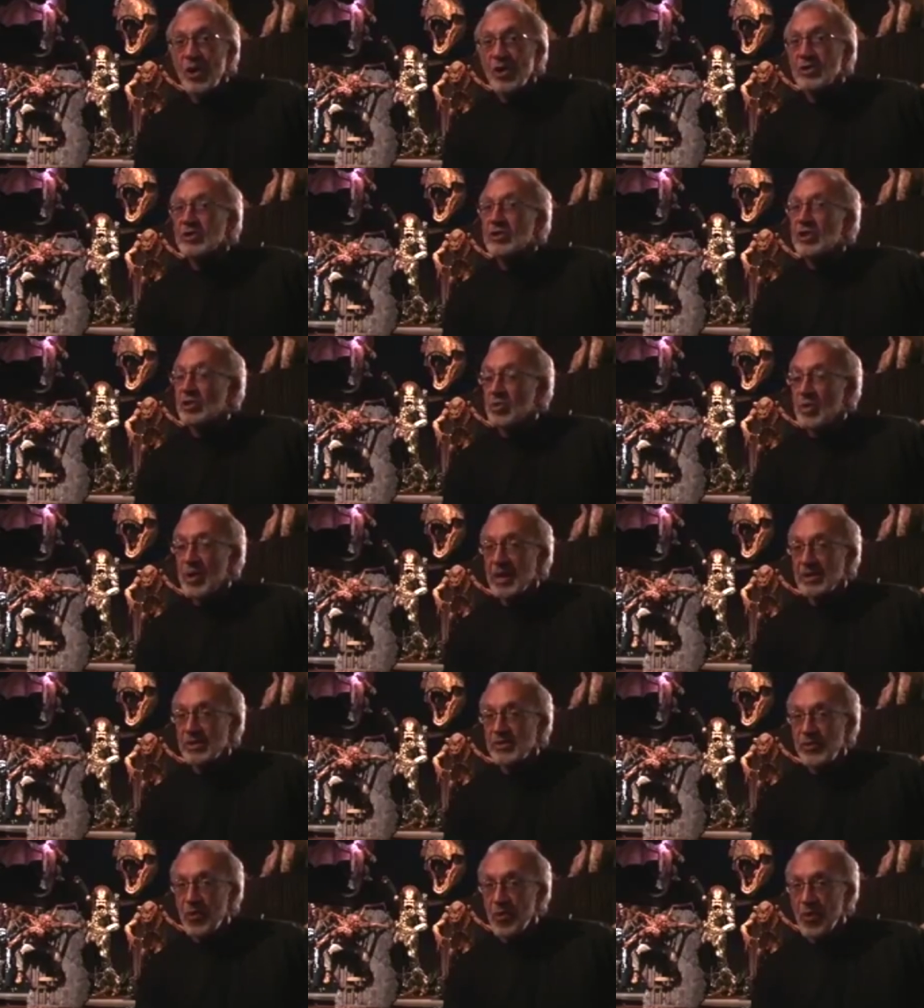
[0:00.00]
but
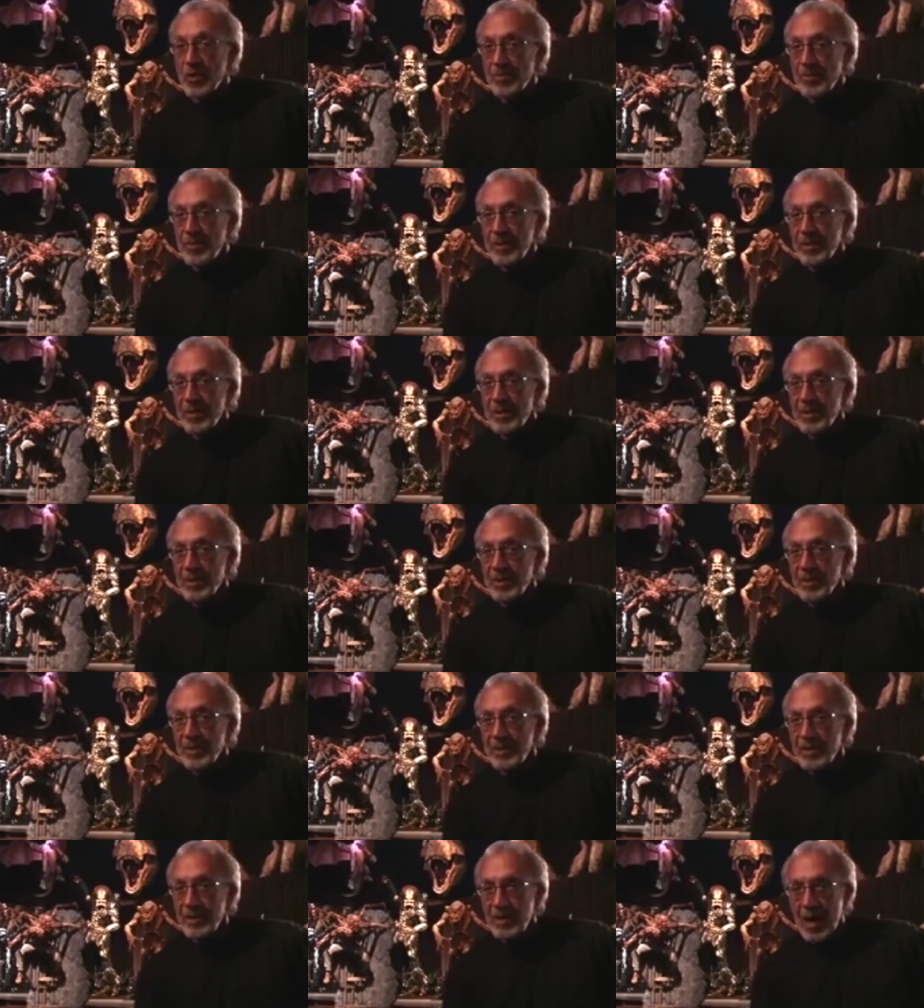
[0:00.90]
Winston was so
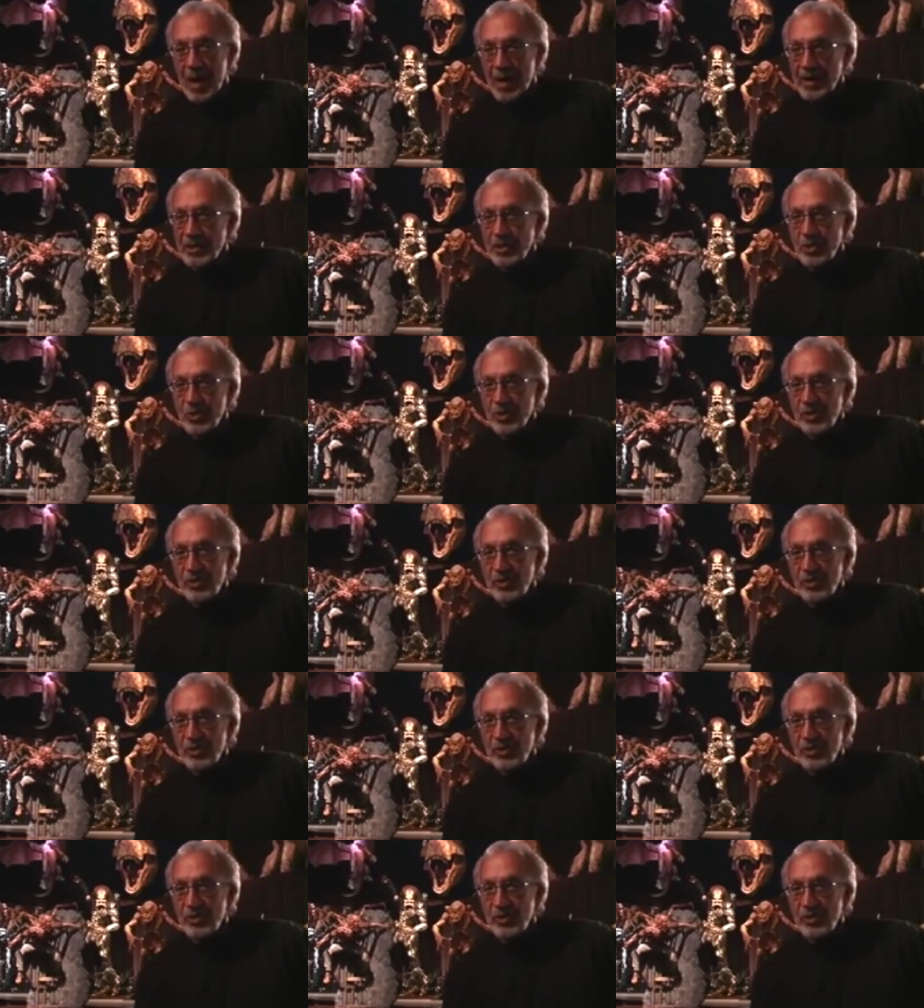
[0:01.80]
impressed by the work of a